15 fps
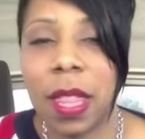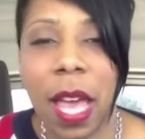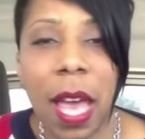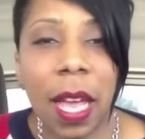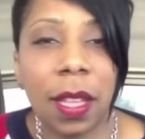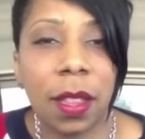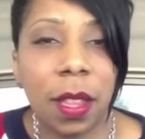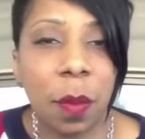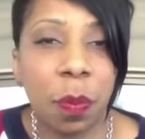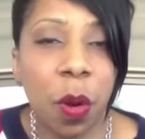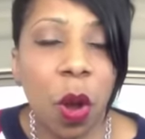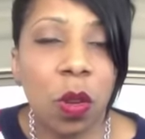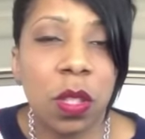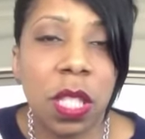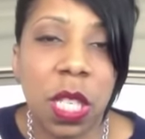that the
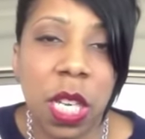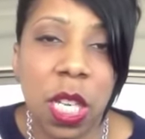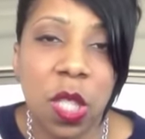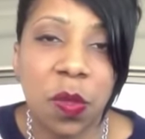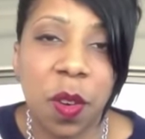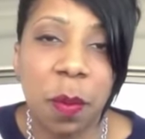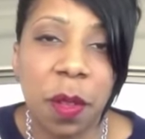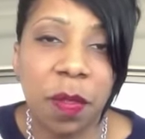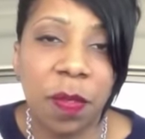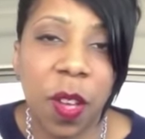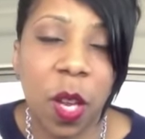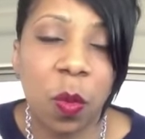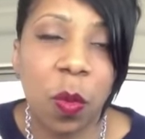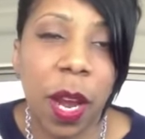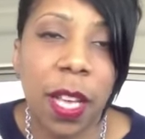proceeds from the
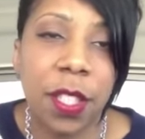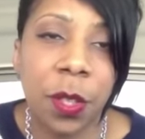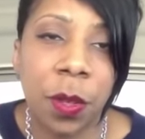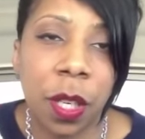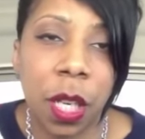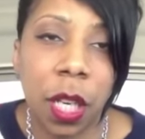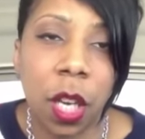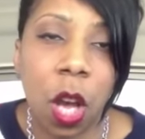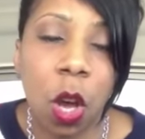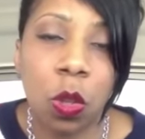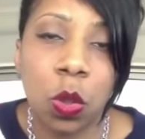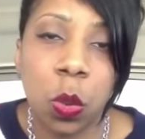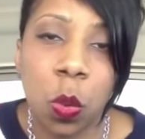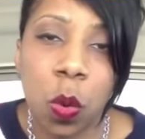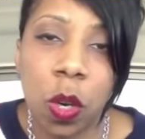fundraiser are going to go
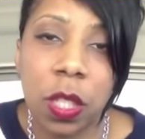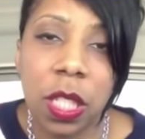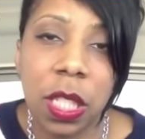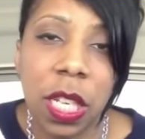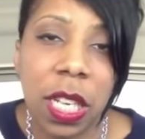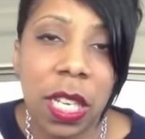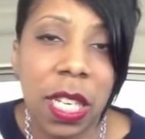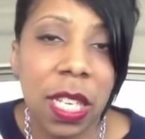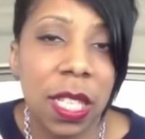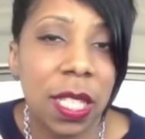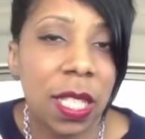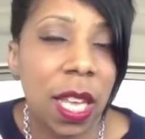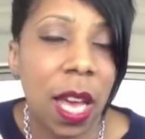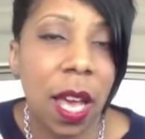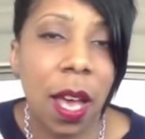towards Nene's